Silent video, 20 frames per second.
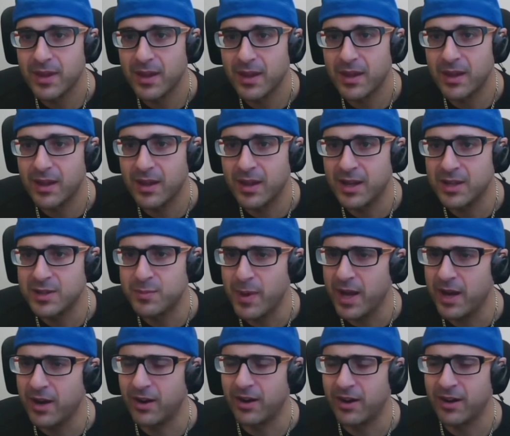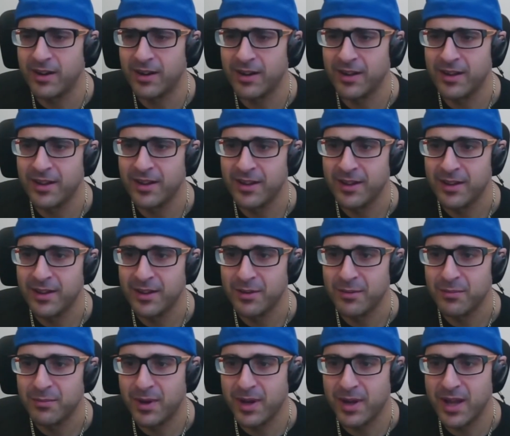And it's better.
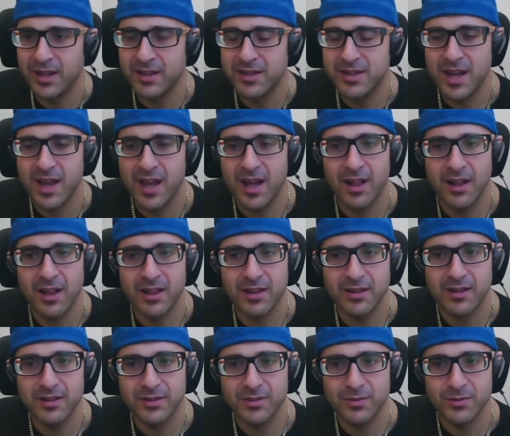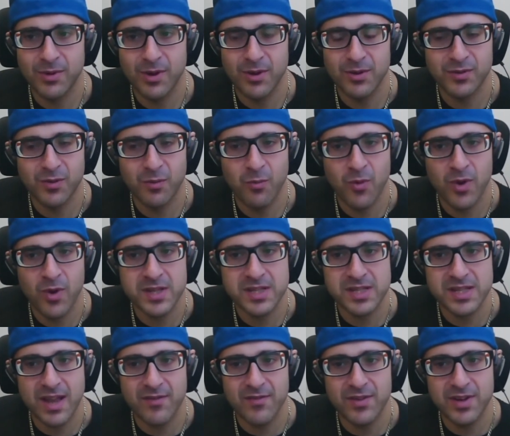My LDL goes from
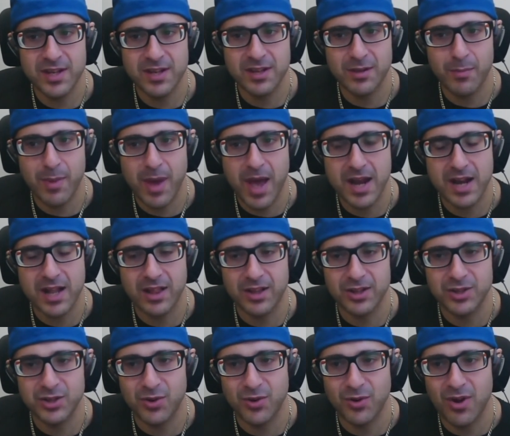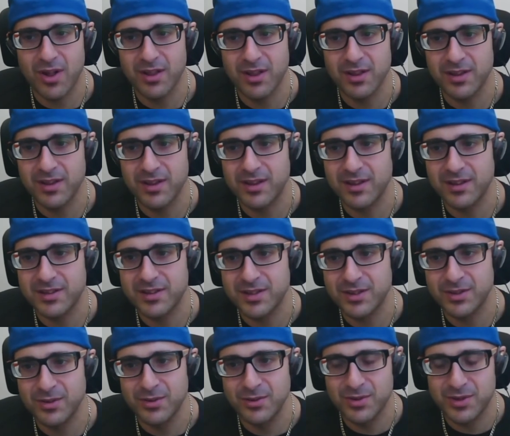170, the bad cholesterol,
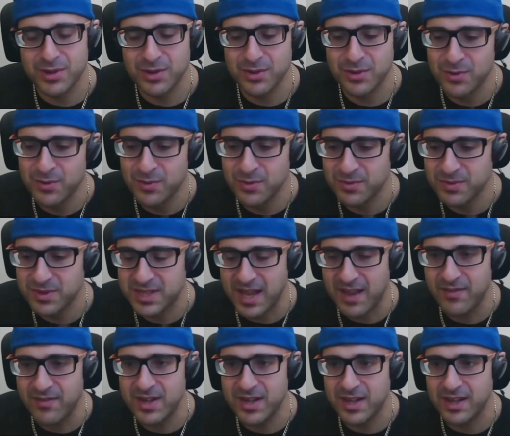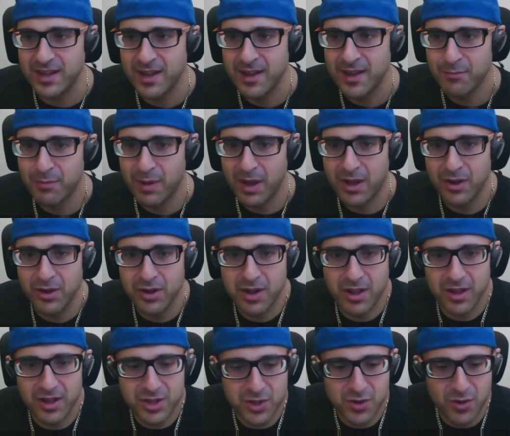to 70. My good
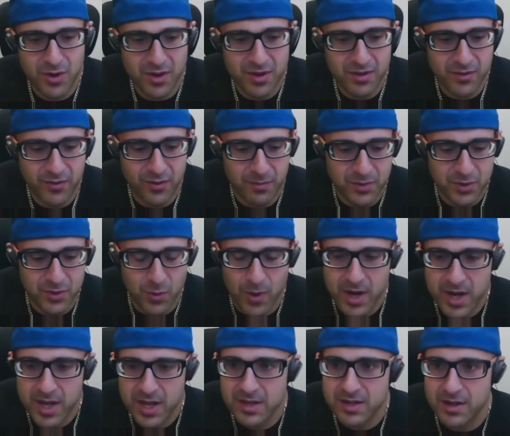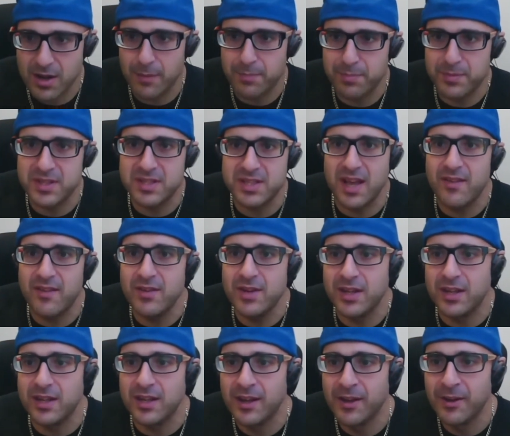cholesterol is from 20 up to
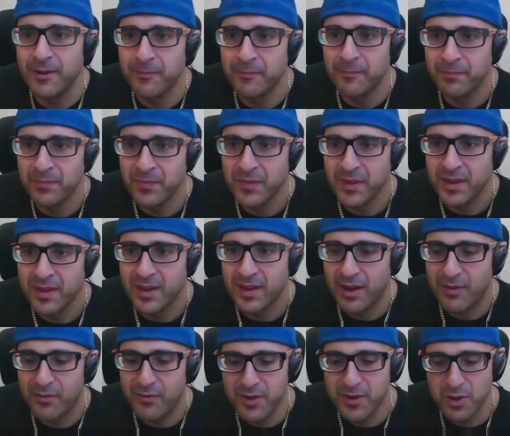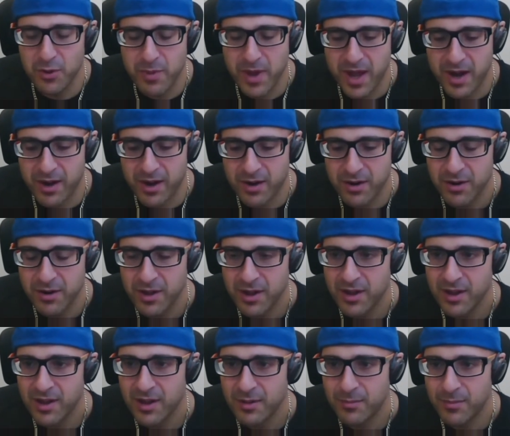70. I feel better.
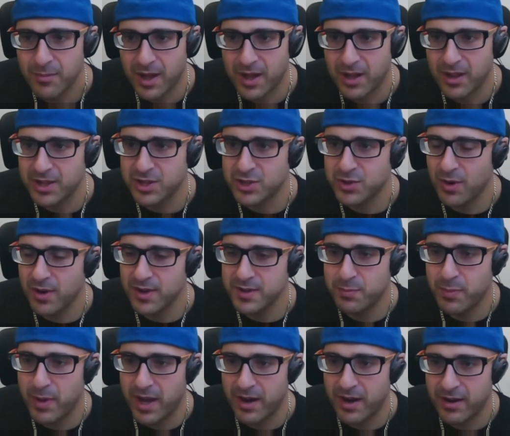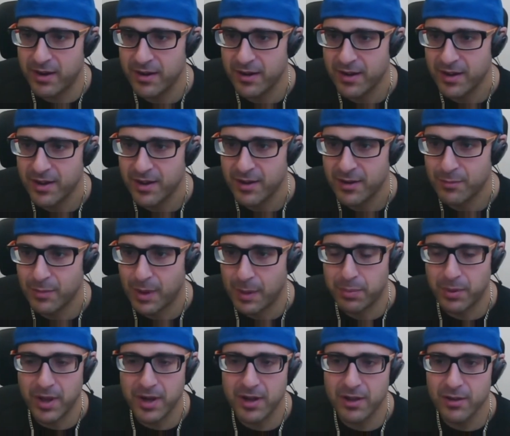My cholesterol is better. My
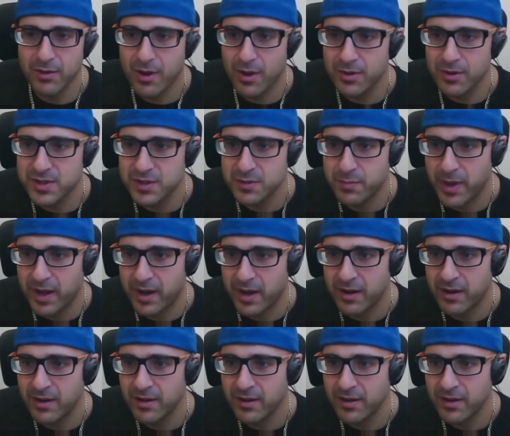blood glucose is better.